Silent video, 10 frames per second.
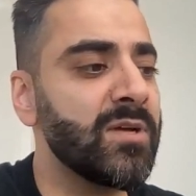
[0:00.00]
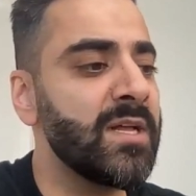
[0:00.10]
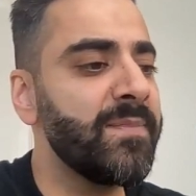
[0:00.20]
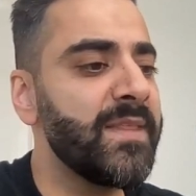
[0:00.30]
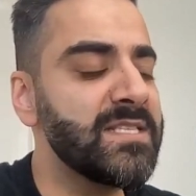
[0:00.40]
So
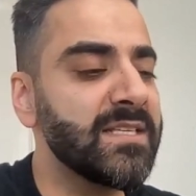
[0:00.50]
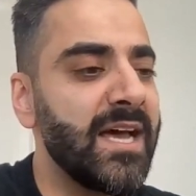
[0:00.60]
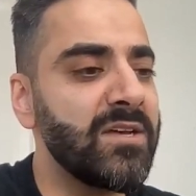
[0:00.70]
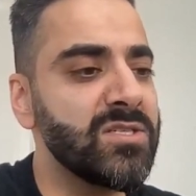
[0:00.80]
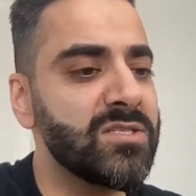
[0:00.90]
this
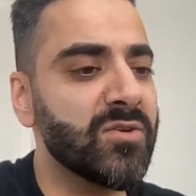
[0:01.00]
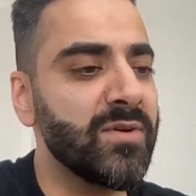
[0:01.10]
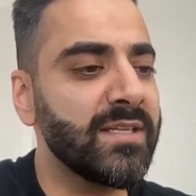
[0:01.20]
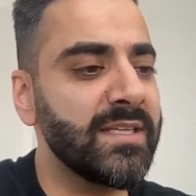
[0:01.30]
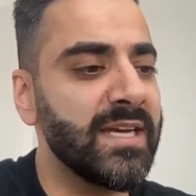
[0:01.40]
allows you to
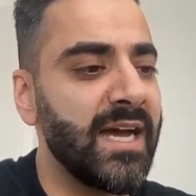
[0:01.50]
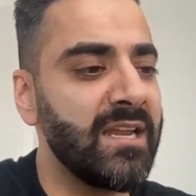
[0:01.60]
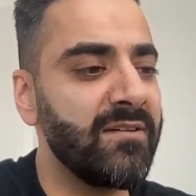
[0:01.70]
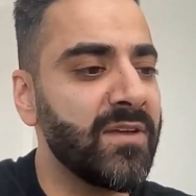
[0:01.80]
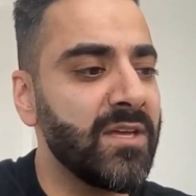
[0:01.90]
quickly
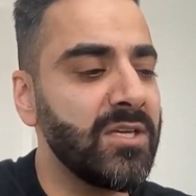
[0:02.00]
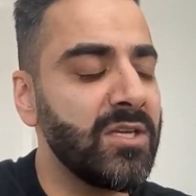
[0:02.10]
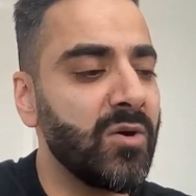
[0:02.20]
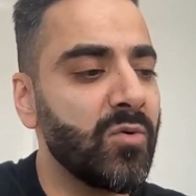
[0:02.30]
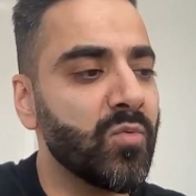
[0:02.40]
kind of
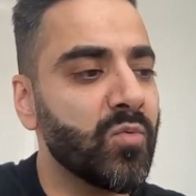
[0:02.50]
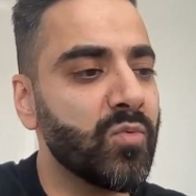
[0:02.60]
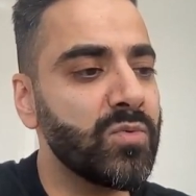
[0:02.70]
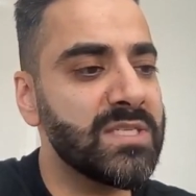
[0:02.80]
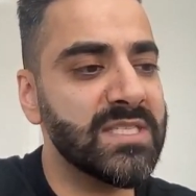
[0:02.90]

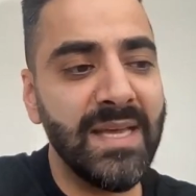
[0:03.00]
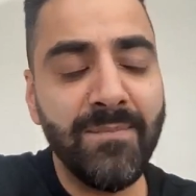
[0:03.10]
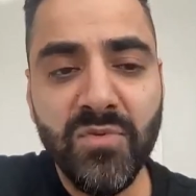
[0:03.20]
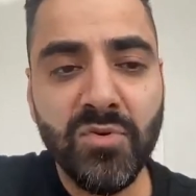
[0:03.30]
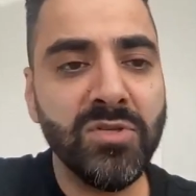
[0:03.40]

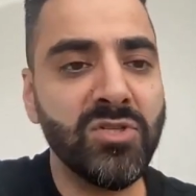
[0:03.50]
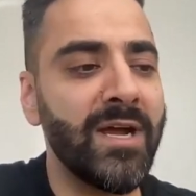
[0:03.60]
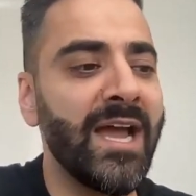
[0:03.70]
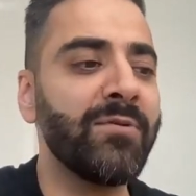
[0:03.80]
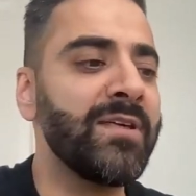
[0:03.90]
skim through the
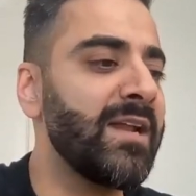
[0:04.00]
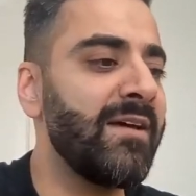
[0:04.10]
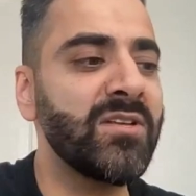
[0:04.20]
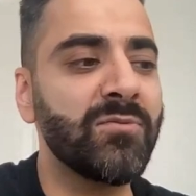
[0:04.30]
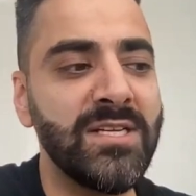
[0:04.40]
track without
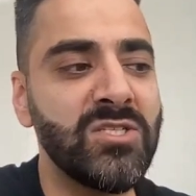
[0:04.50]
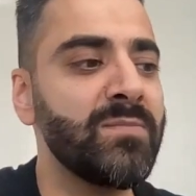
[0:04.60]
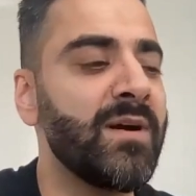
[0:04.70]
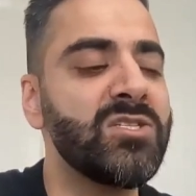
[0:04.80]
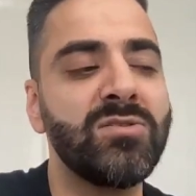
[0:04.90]
having to read
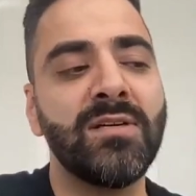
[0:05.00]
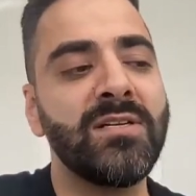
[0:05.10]
too much.